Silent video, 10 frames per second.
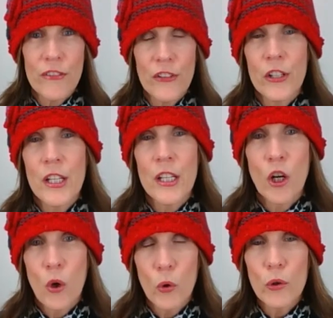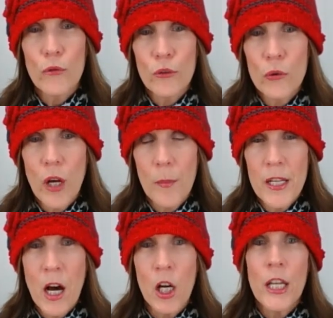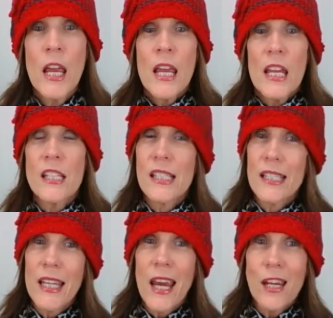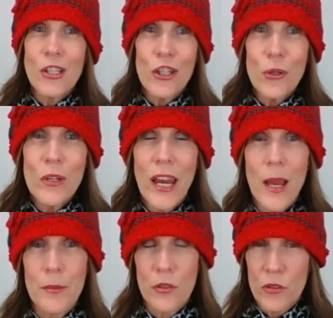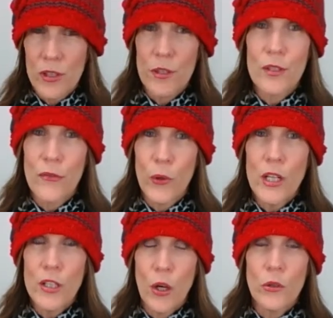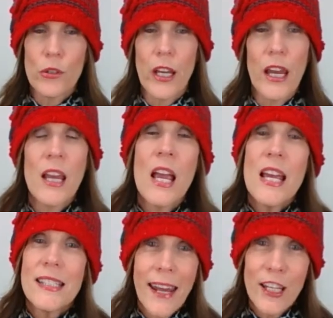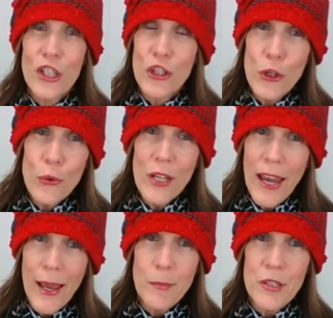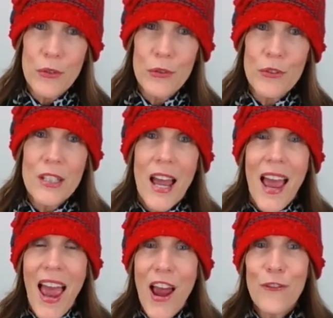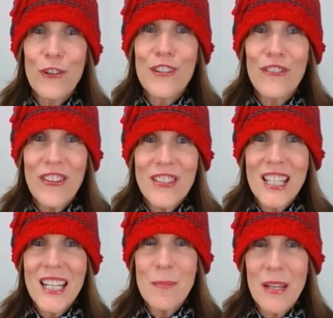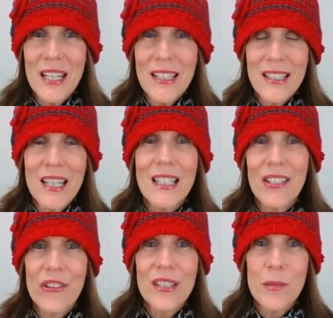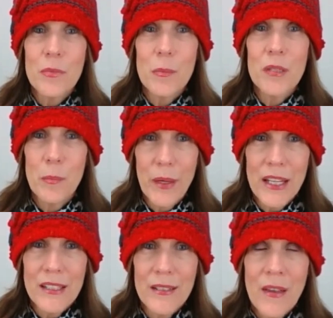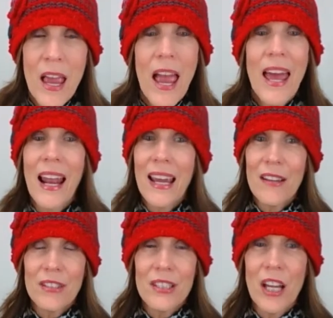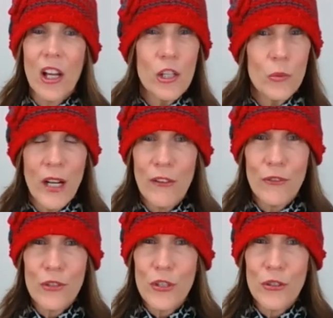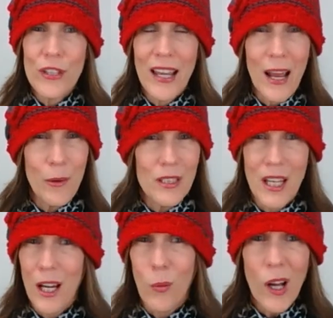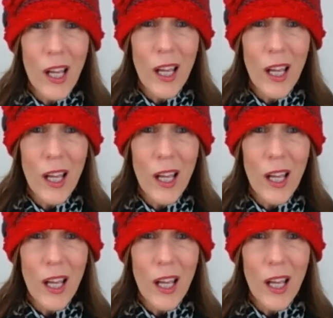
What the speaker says: feeling a cold or flu coming on is to take 2 capsules. This is for an adult, okay? Take 2 capsules every 15 minutes until the symptoms abate. And I have to tell you, when I first heard that, I was like, what?